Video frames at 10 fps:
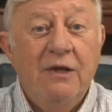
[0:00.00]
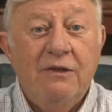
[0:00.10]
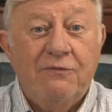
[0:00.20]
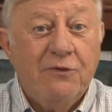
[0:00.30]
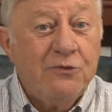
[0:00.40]

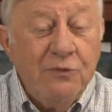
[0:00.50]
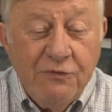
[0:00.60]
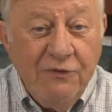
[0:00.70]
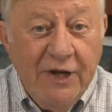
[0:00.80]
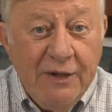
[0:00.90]
The first
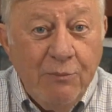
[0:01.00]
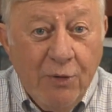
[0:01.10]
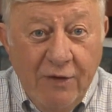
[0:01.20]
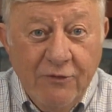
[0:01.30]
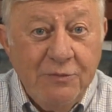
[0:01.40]
one's found in
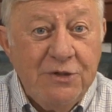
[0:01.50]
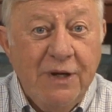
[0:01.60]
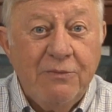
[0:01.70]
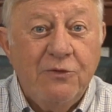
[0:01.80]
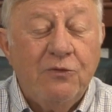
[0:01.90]
Proverbs
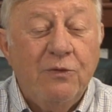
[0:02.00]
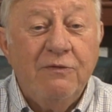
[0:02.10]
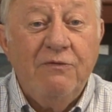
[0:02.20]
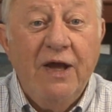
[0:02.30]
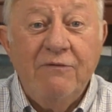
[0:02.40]
chapter
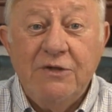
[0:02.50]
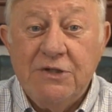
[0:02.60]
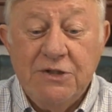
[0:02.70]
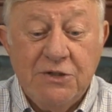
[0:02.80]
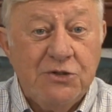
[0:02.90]
25, and it
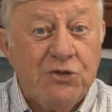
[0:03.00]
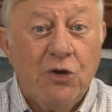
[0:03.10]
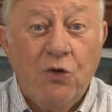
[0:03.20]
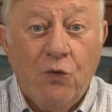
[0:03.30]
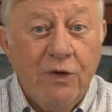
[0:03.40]
says it's the
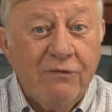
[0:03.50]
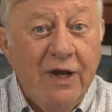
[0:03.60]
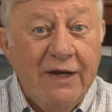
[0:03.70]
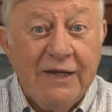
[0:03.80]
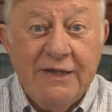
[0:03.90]
glory of
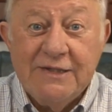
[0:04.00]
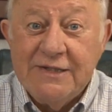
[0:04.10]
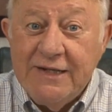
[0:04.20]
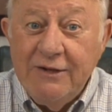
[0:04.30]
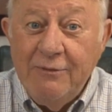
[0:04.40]
God to
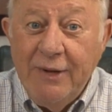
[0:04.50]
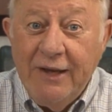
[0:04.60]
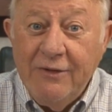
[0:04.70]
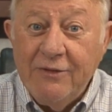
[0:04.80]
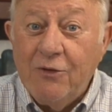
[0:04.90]
conceal a
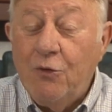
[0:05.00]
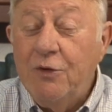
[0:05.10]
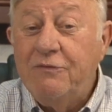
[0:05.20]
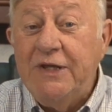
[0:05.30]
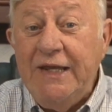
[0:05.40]
matter, the glory
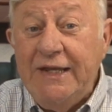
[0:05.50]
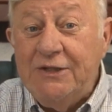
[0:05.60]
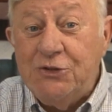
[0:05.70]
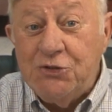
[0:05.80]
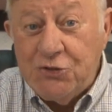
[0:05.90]
of
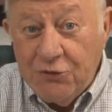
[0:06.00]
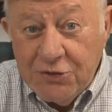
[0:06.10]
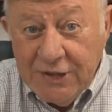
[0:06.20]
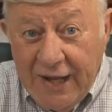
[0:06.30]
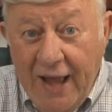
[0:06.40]
kings to
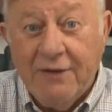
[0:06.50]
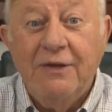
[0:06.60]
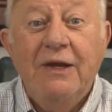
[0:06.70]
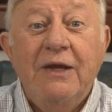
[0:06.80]
search it out.